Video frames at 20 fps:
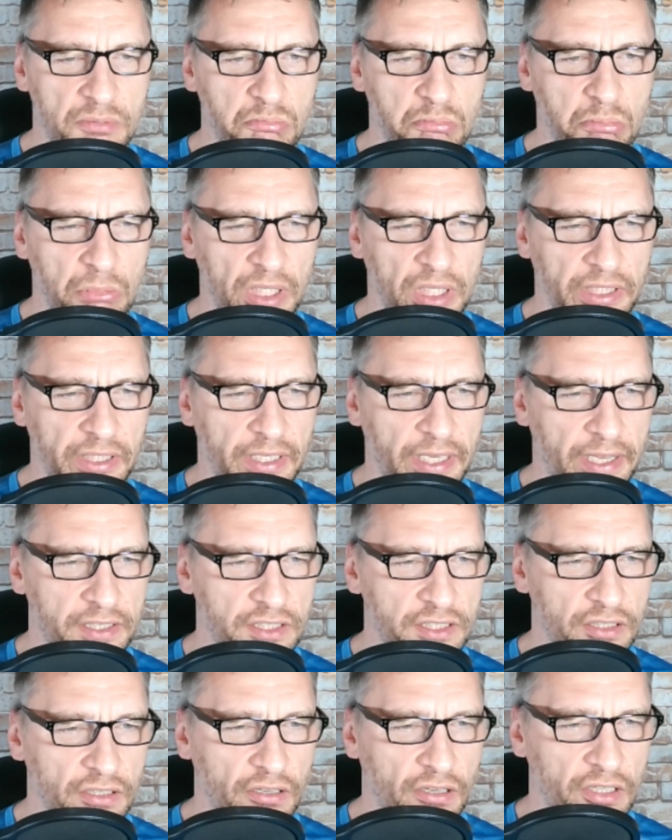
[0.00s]
million
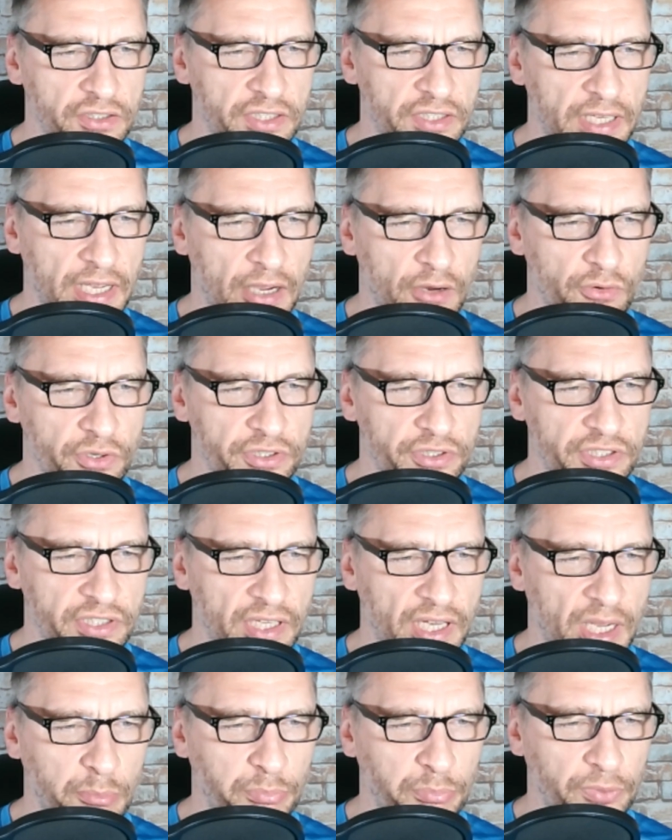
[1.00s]
hexagons. Hours
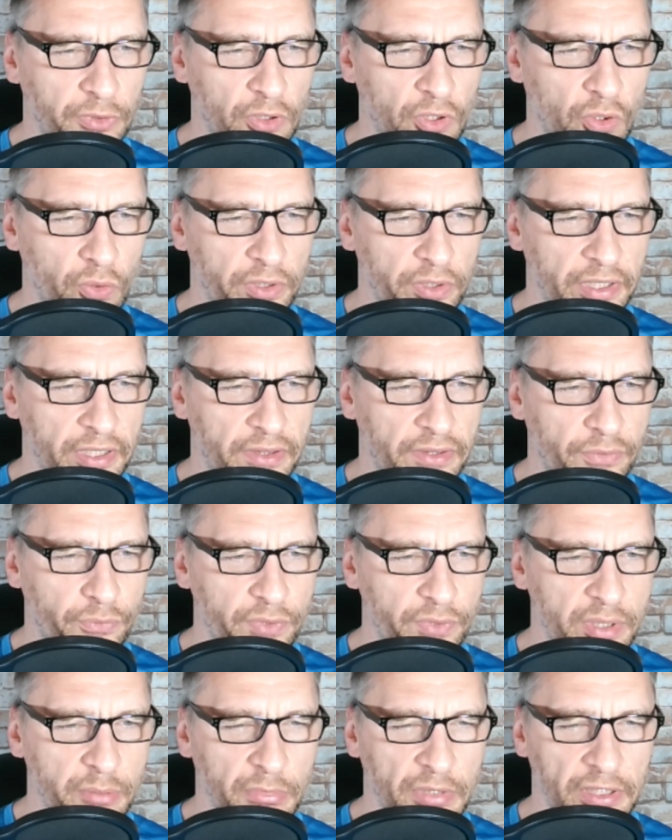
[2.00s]
uploaded,
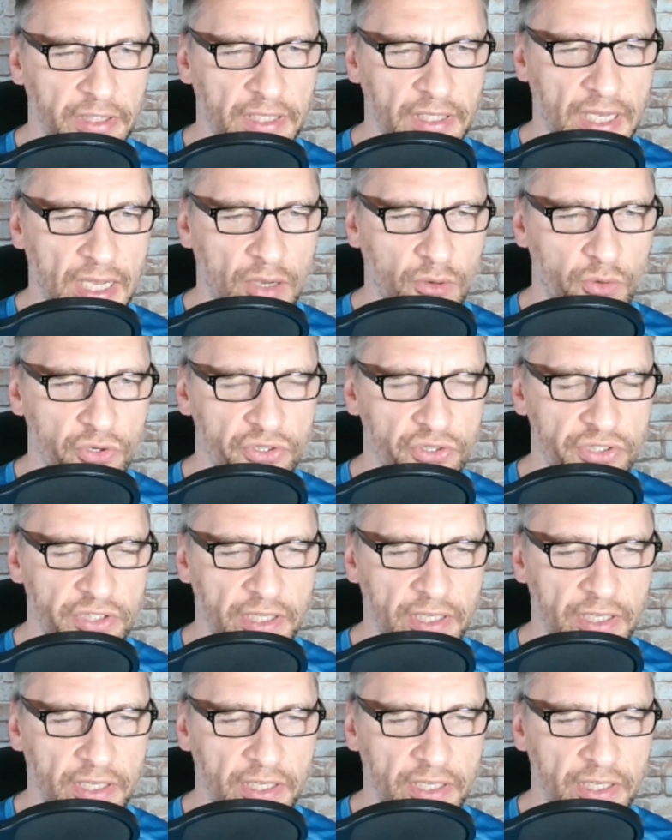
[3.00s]
3 million hours.